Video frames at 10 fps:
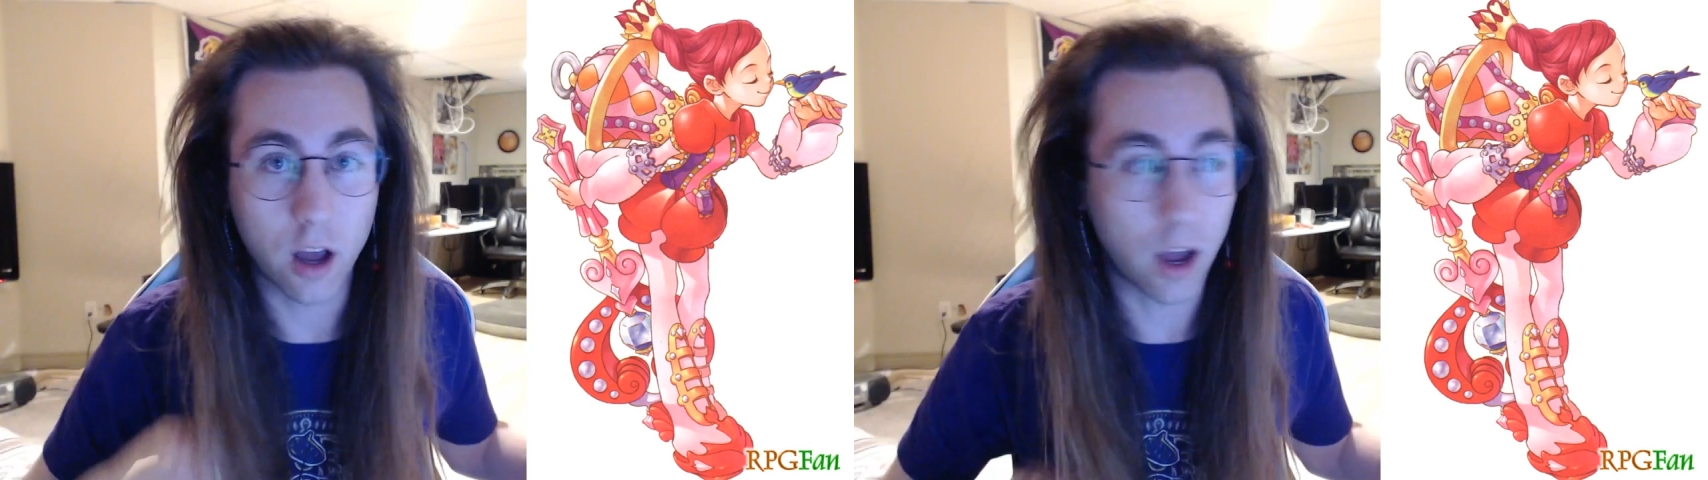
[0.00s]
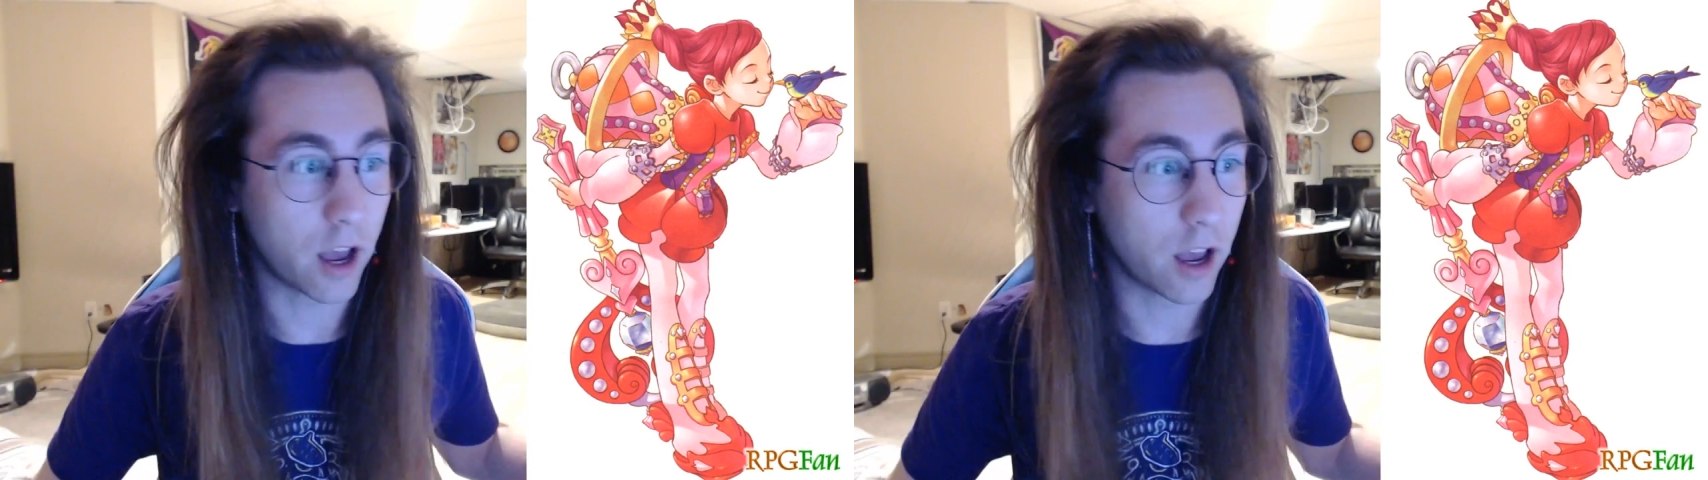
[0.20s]

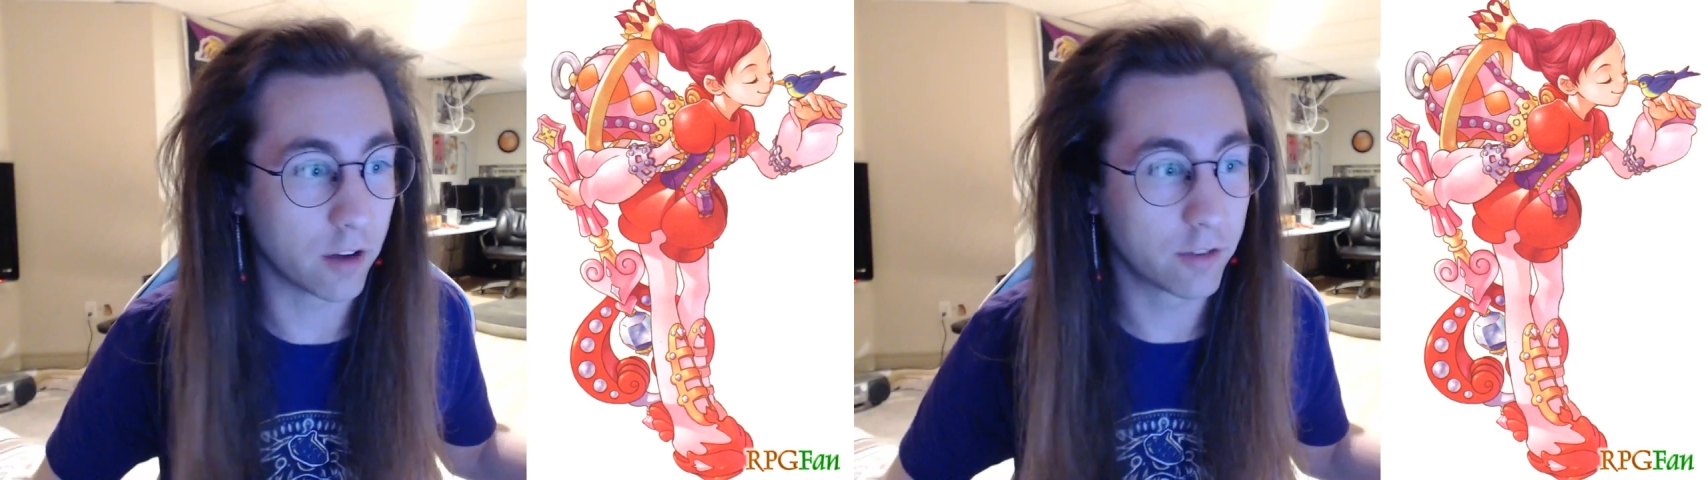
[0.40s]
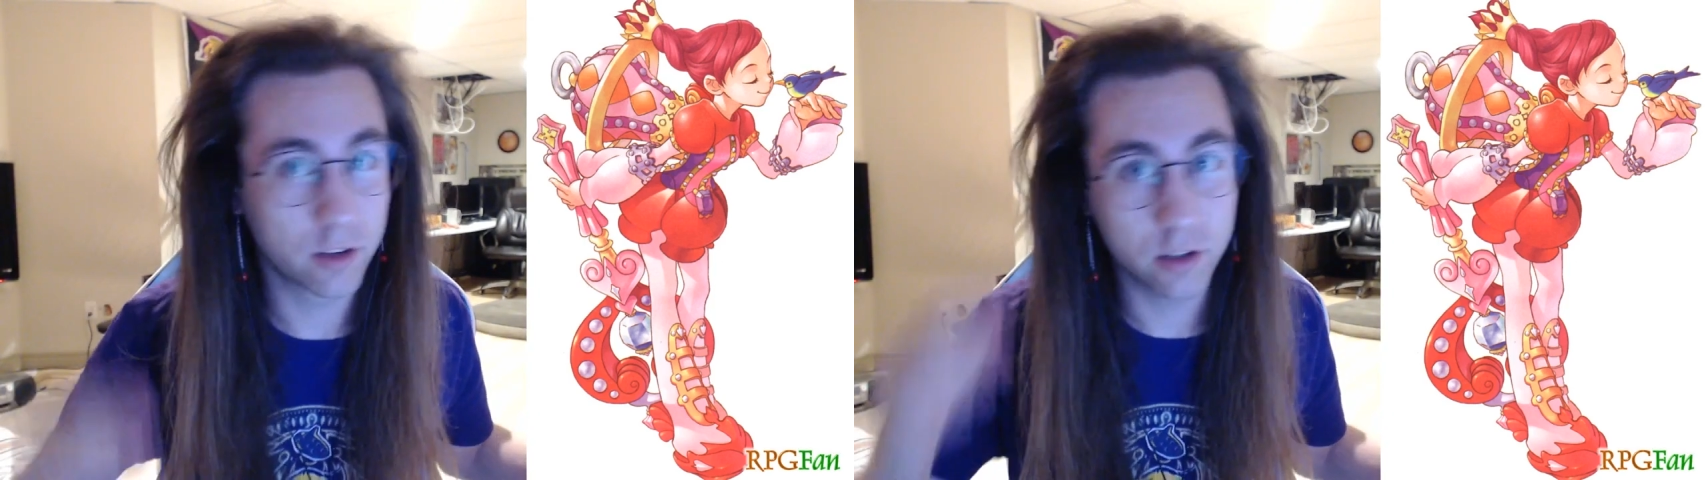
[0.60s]
I
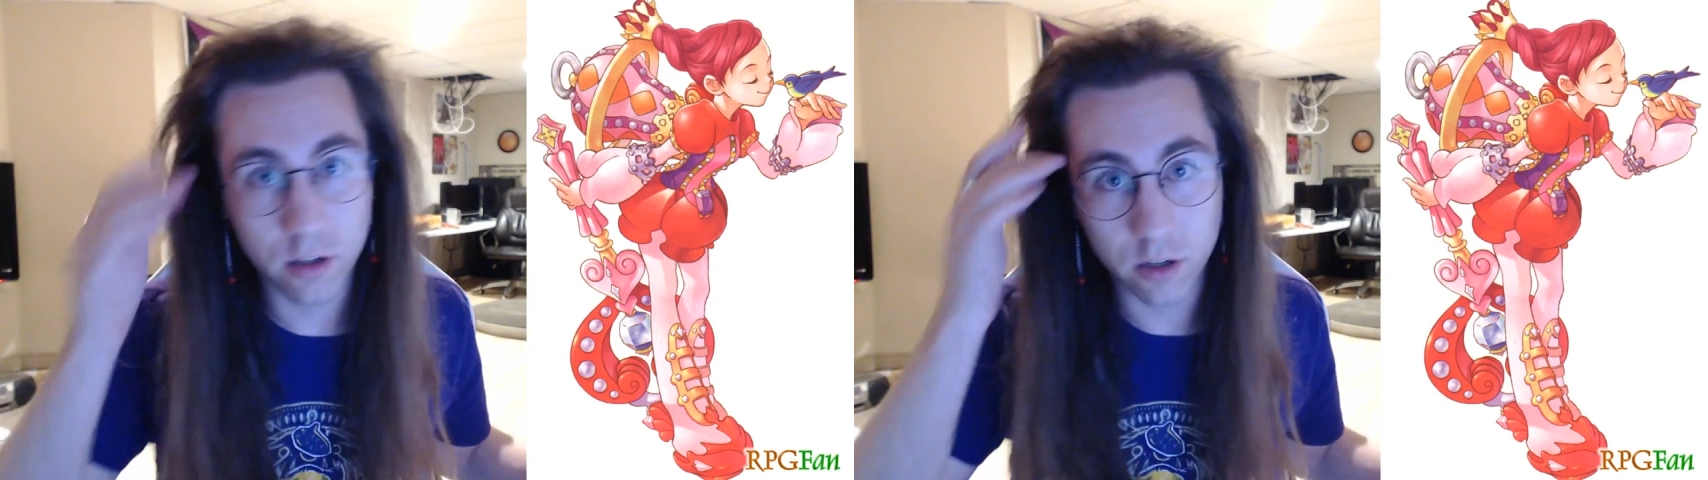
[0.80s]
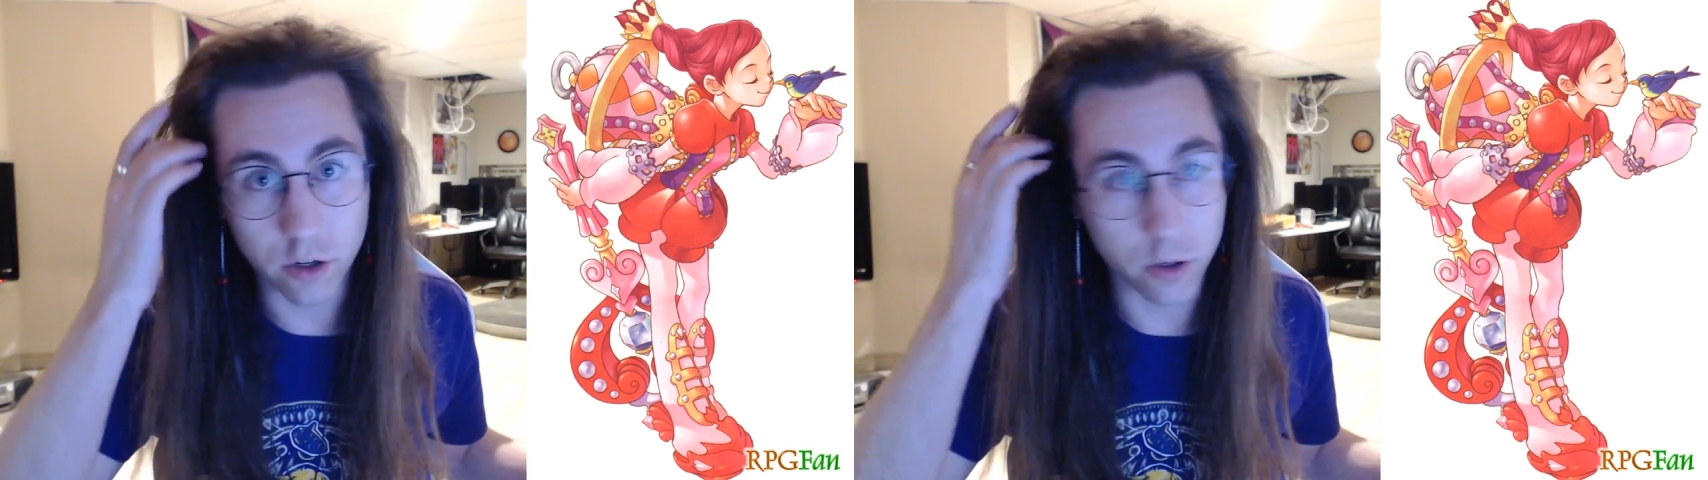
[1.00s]
have
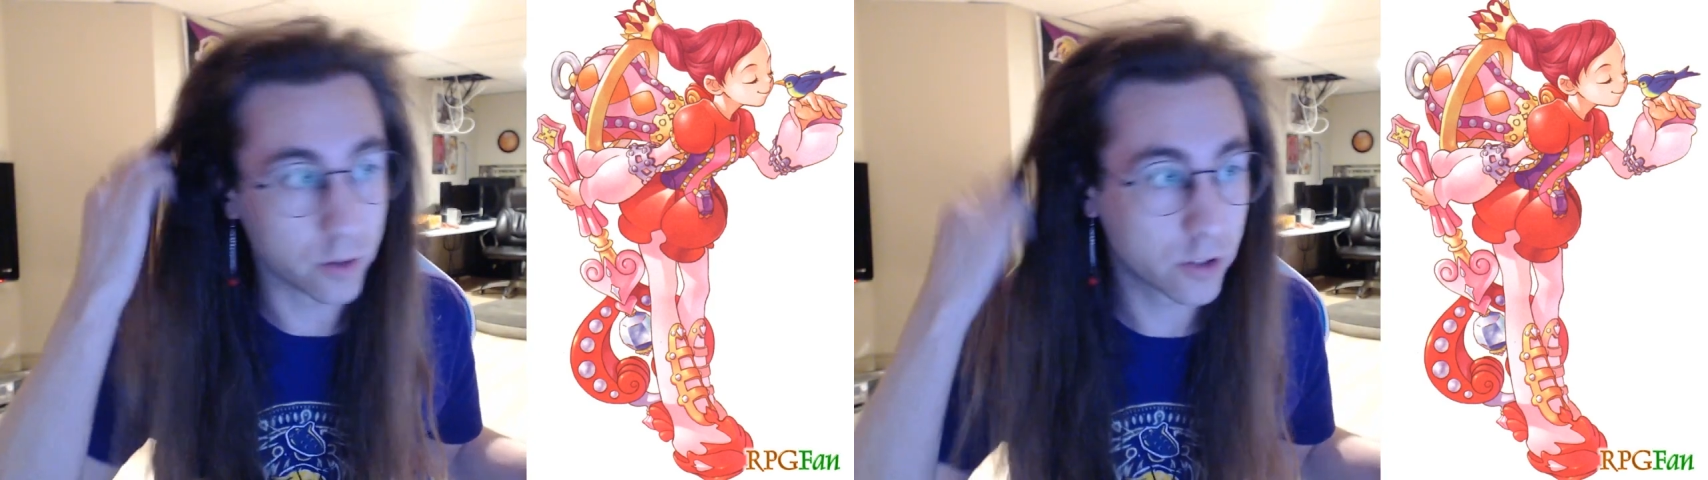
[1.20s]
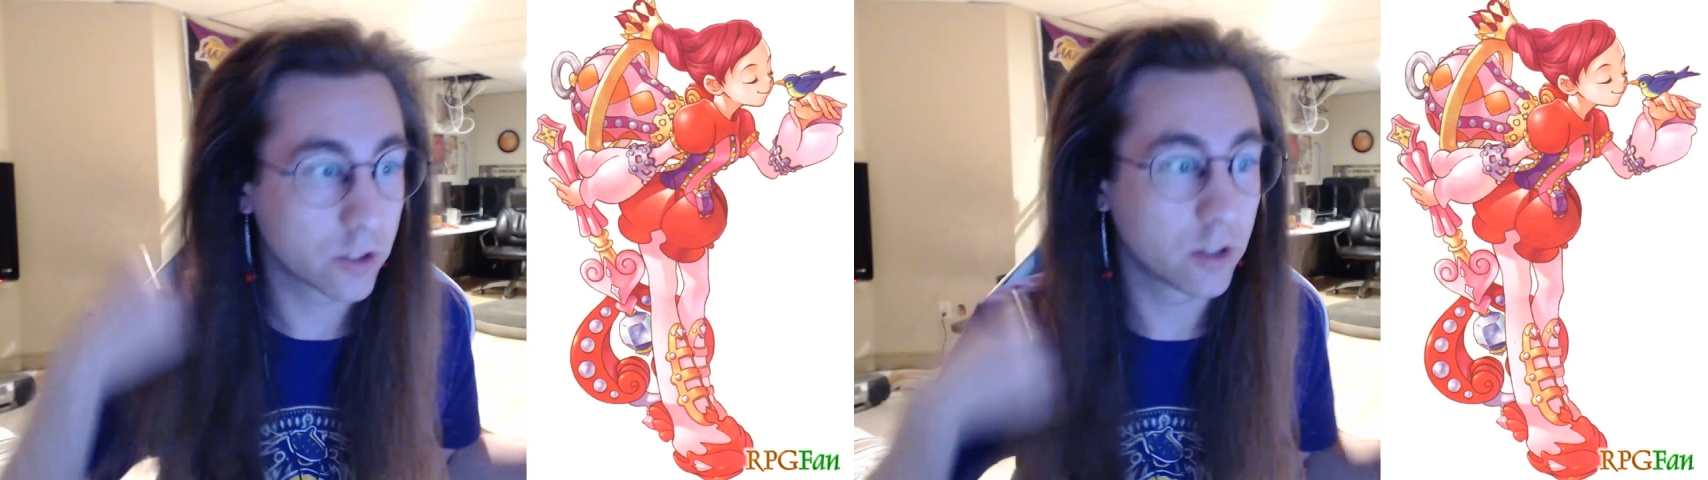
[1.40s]

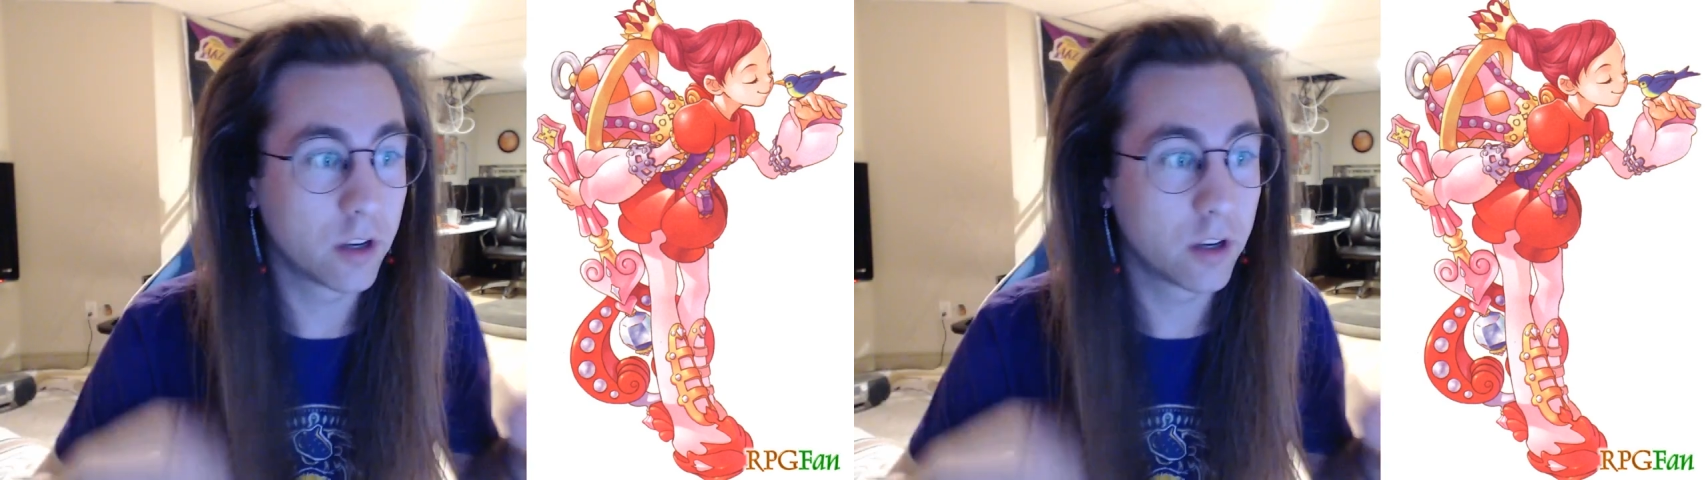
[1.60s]
news.